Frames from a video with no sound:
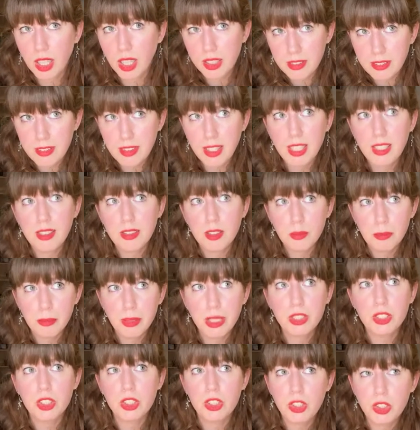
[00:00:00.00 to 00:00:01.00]
did
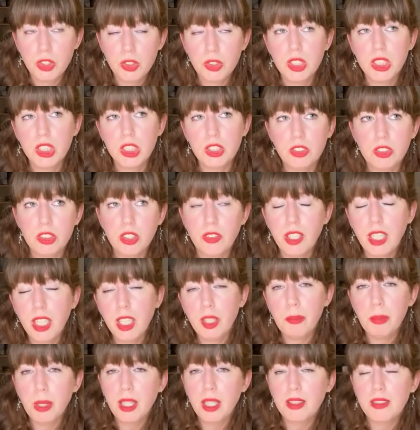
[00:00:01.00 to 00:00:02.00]
measure neutrinos directly
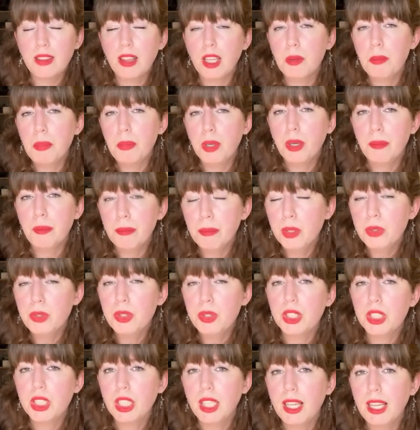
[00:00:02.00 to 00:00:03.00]
because they put
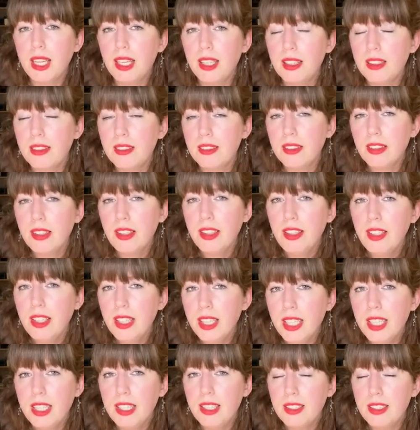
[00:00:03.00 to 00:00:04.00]
emulsion layers
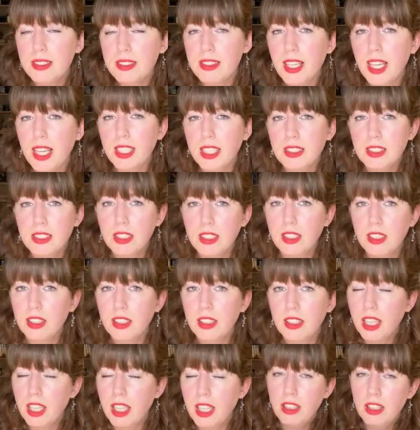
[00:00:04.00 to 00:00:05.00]
in the detector that
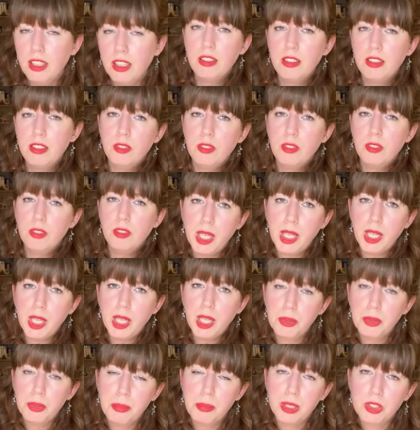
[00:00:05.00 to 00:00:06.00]
then were able
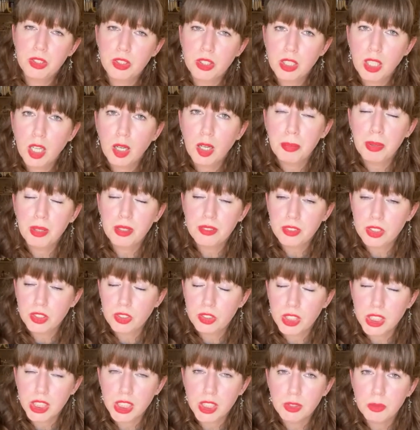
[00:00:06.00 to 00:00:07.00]
to measure a couple of
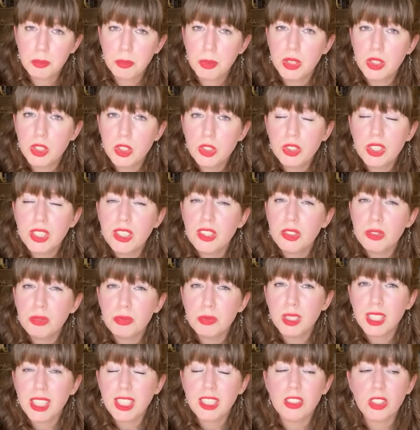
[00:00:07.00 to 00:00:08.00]
neutrinos. But neutrinos
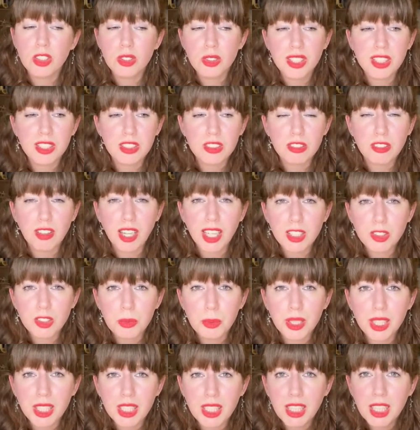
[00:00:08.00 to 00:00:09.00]
really don't interact
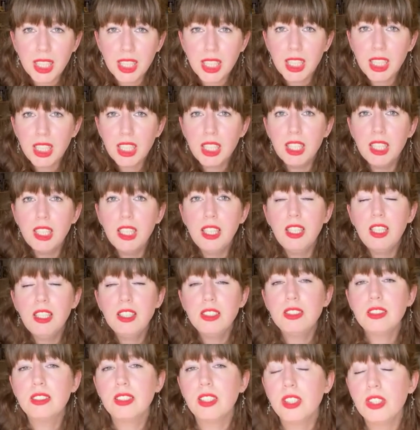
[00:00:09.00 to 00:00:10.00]
with anything,
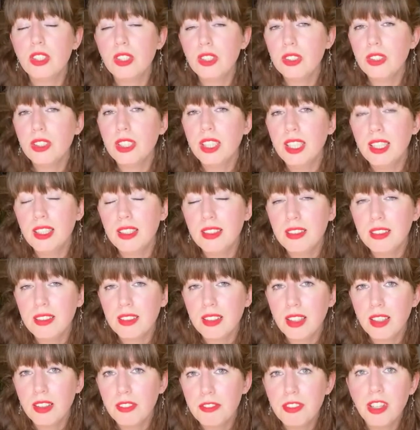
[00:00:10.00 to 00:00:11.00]
so it's
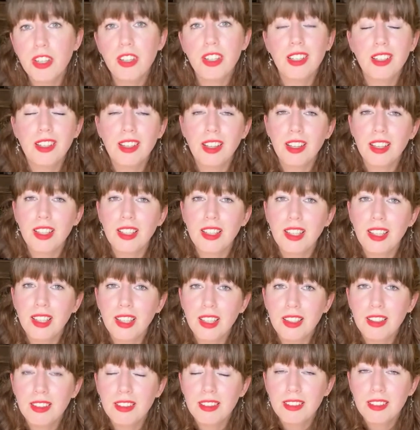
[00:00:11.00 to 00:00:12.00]
very
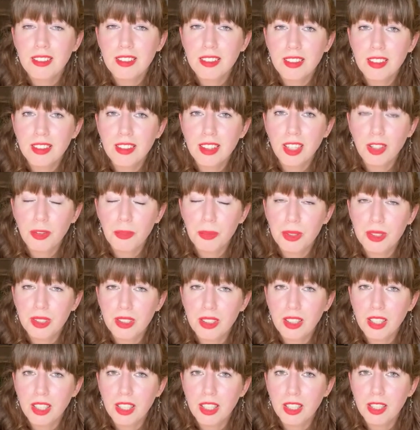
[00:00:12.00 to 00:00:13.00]
unlikely that they will